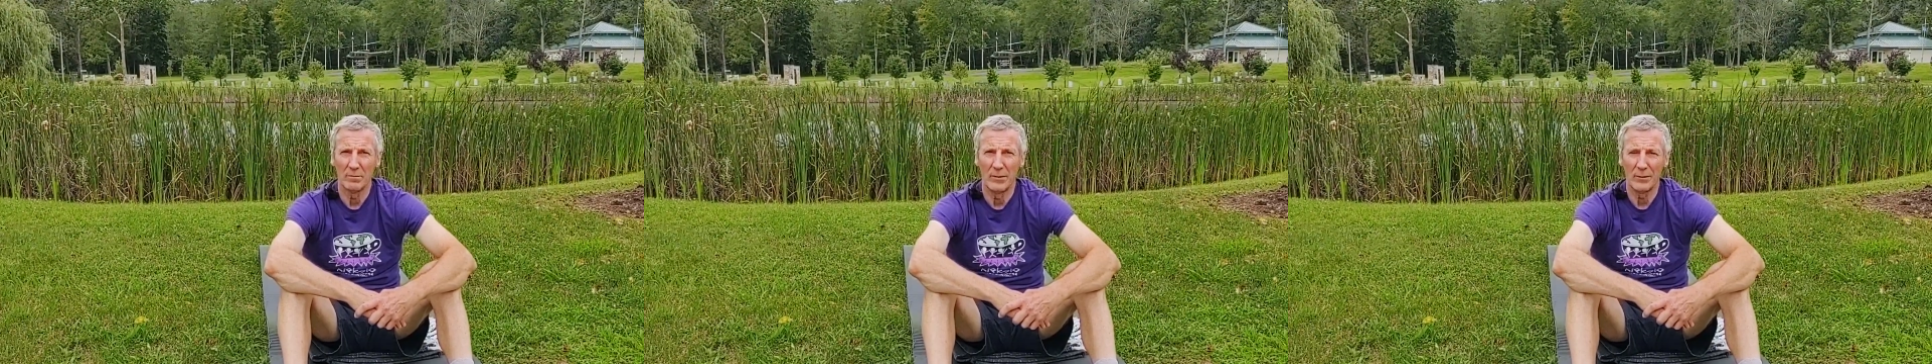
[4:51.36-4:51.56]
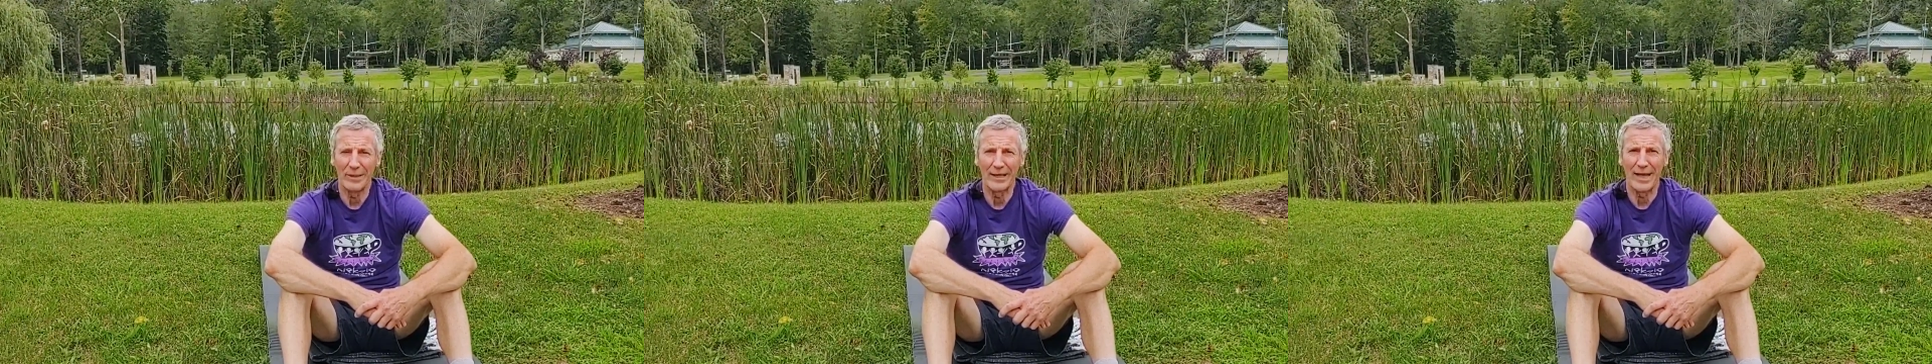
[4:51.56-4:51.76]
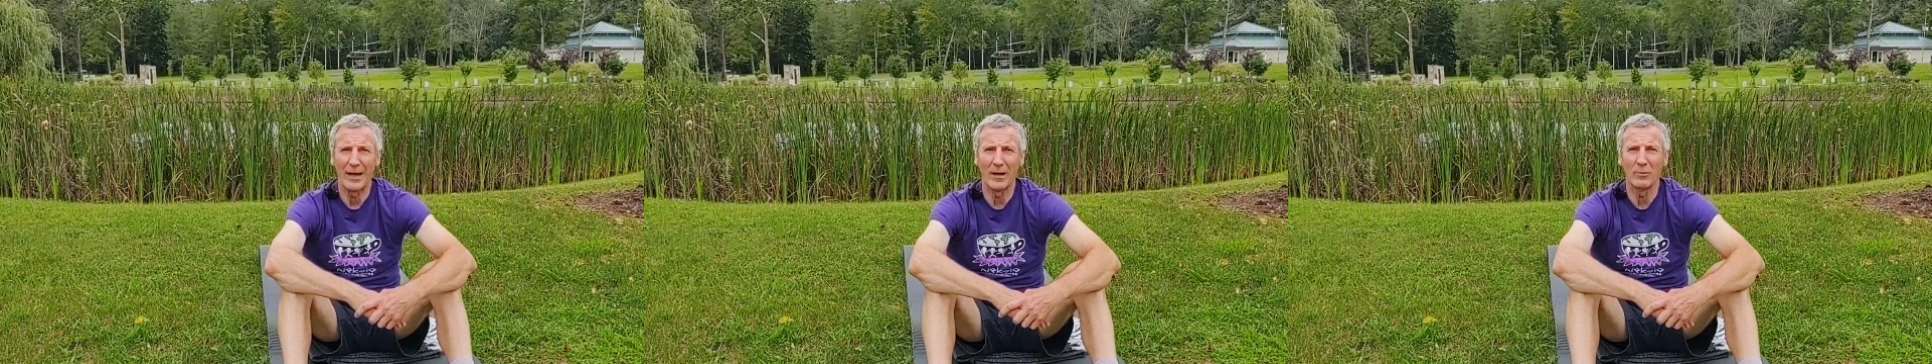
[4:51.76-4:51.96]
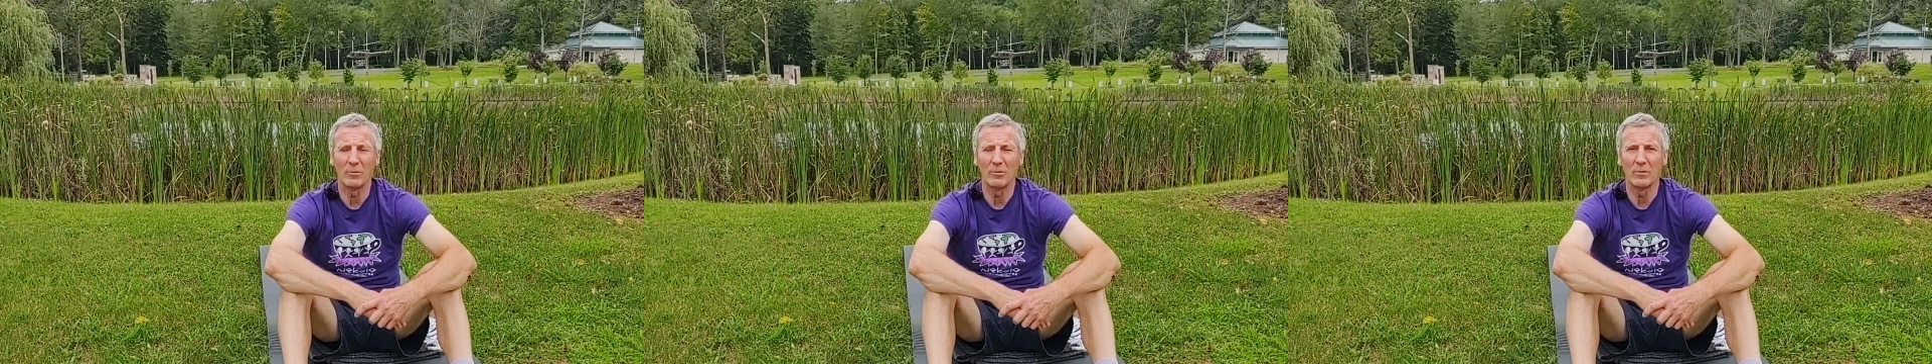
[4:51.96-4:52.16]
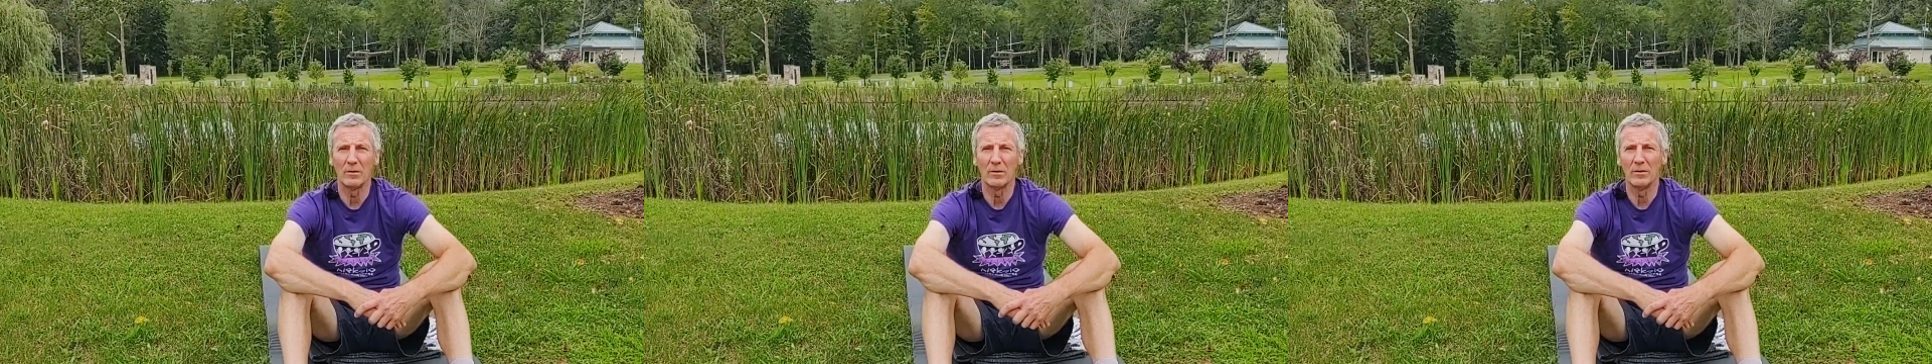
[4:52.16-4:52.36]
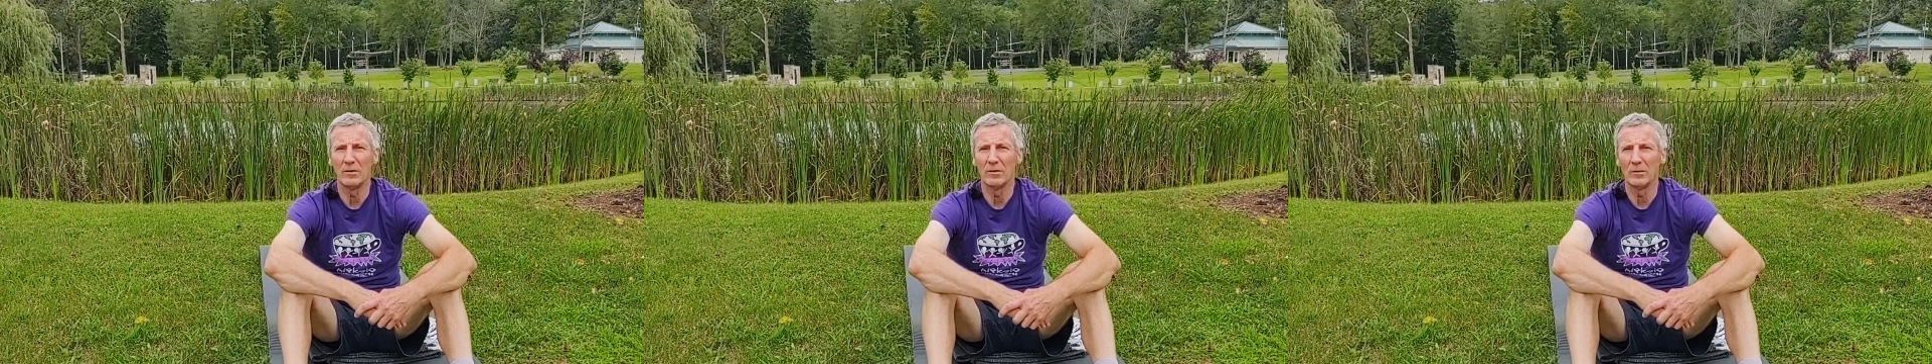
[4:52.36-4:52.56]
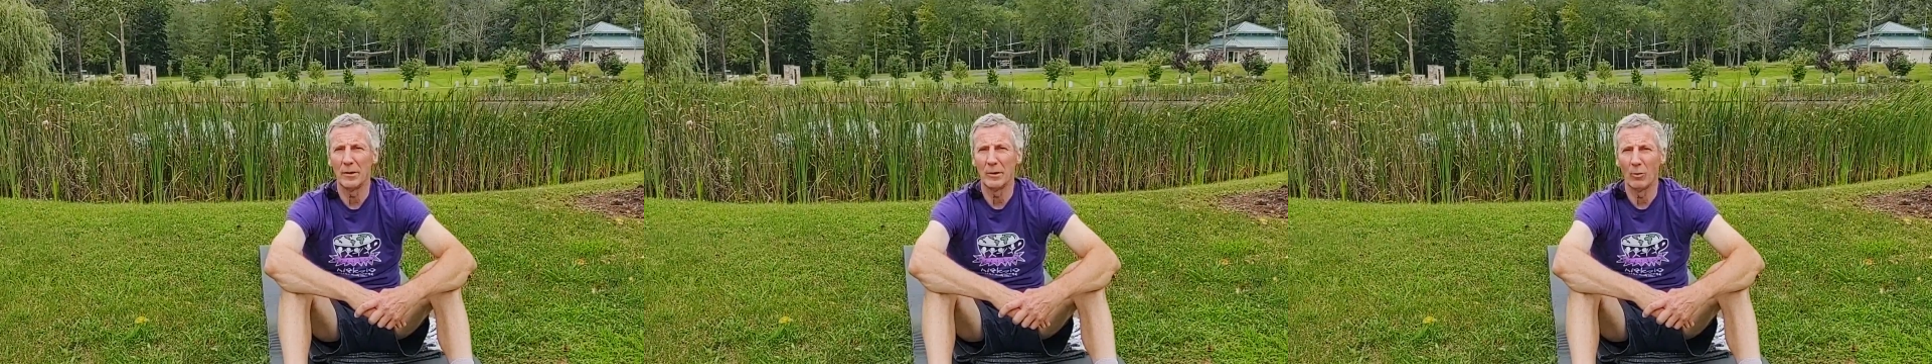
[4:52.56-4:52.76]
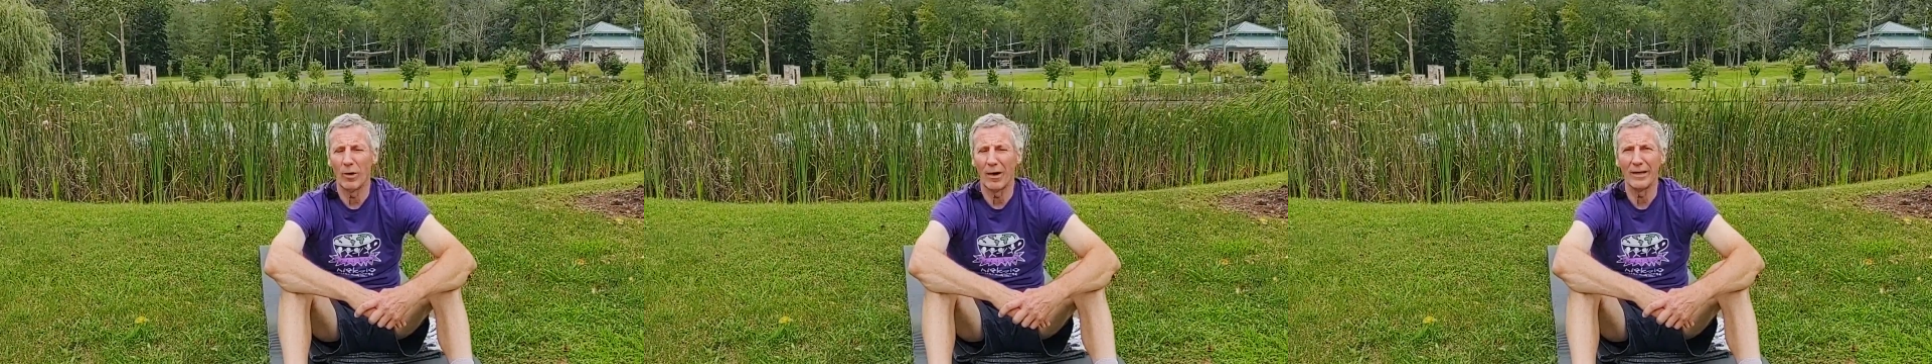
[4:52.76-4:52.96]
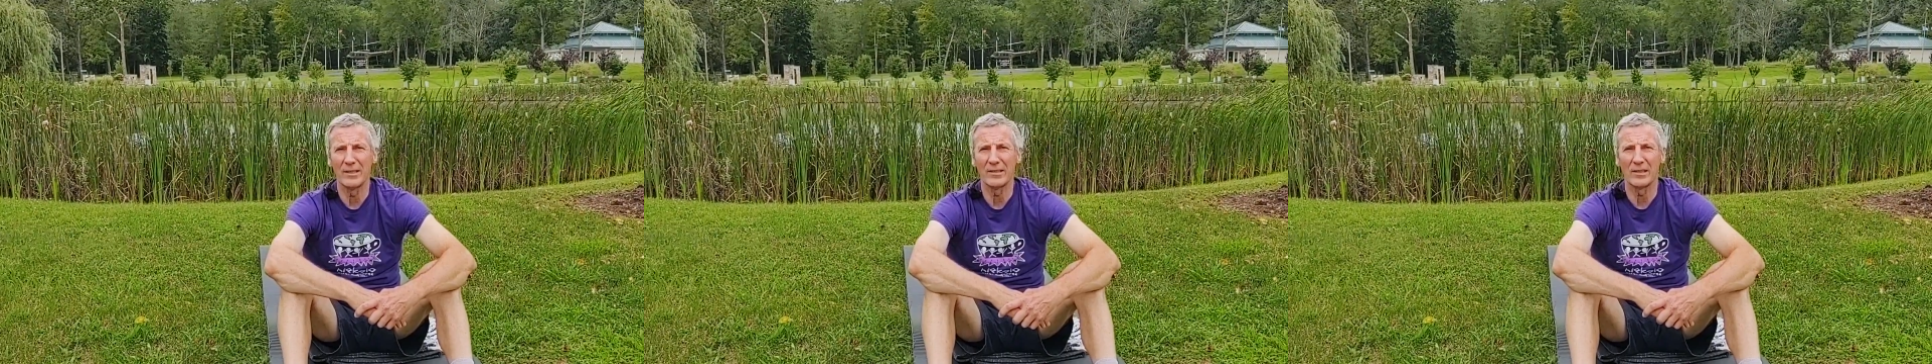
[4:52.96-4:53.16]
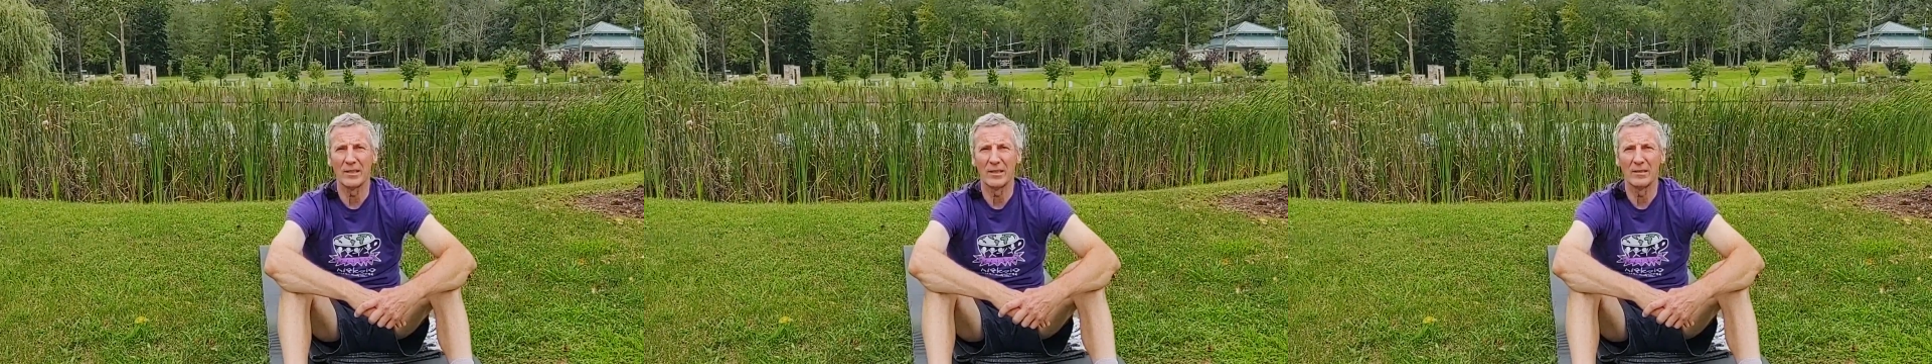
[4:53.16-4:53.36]
Maybe now you're a bit
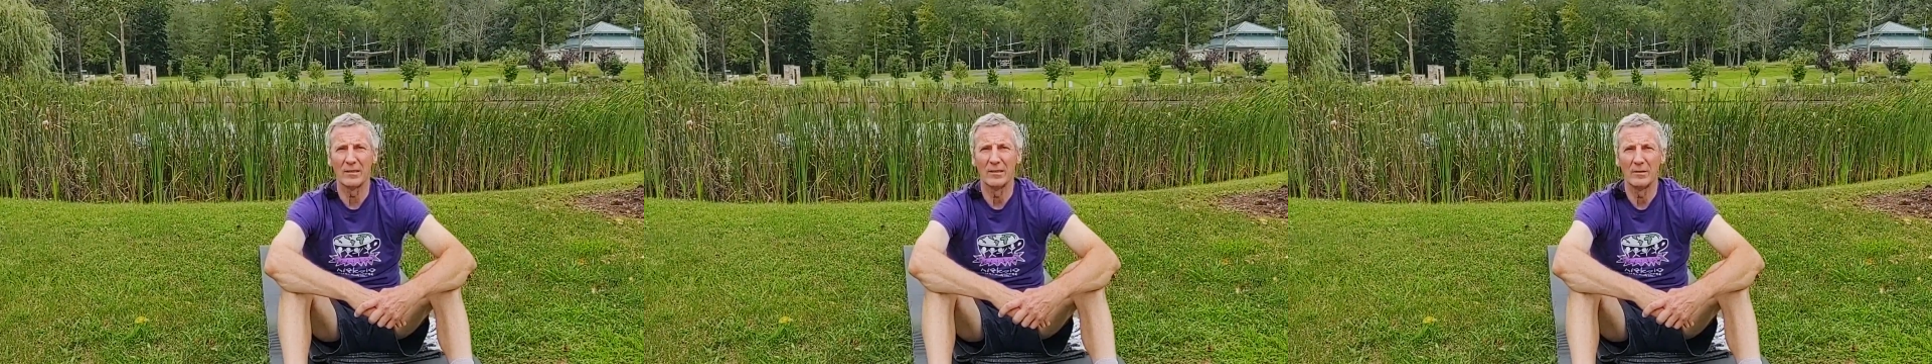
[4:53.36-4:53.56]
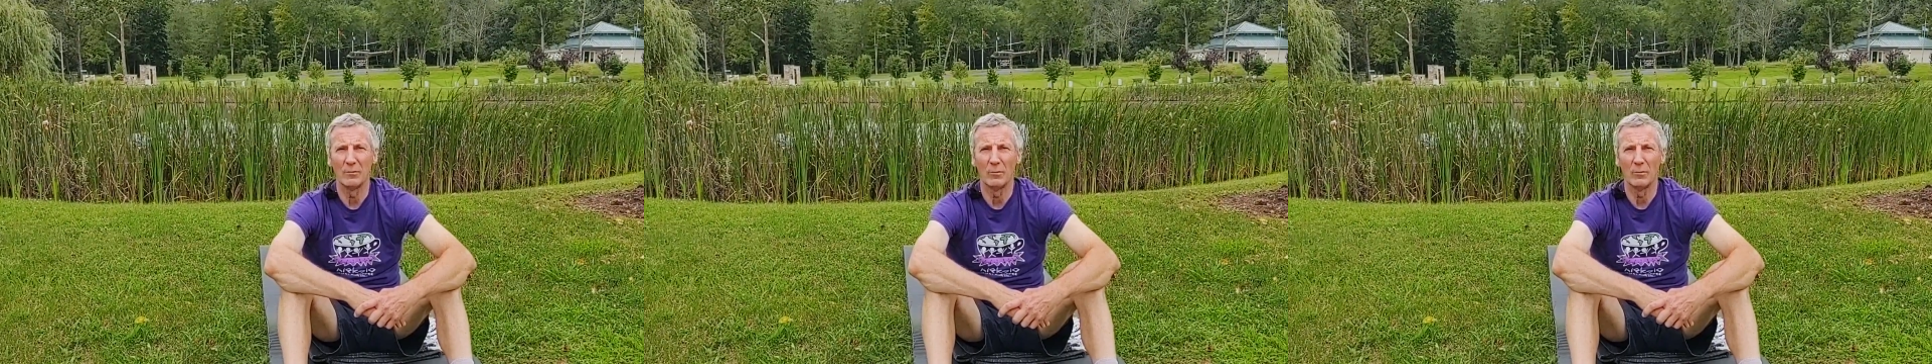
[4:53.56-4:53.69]
wiser,